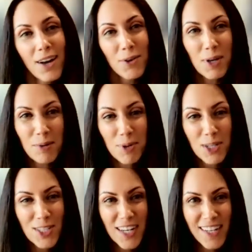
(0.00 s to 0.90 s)
we
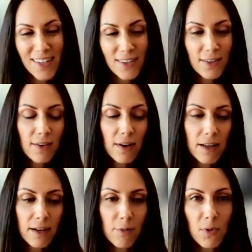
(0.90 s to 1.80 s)
appreciate you
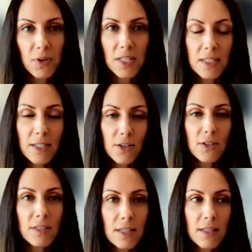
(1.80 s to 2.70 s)
and we'll continue to
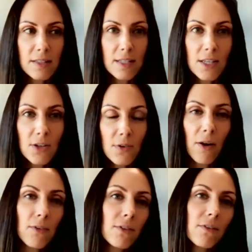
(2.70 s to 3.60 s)
see you
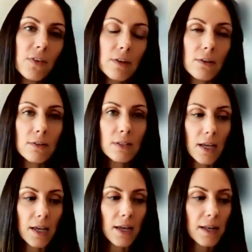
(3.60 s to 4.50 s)
out in the field.
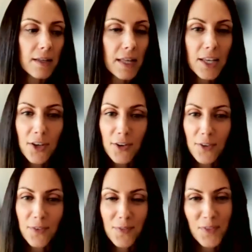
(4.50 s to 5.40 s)
And thank
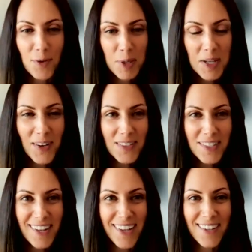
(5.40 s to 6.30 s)
you for being on
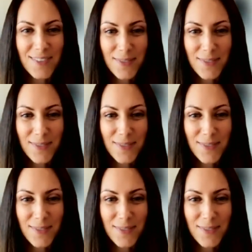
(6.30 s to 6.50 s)
today.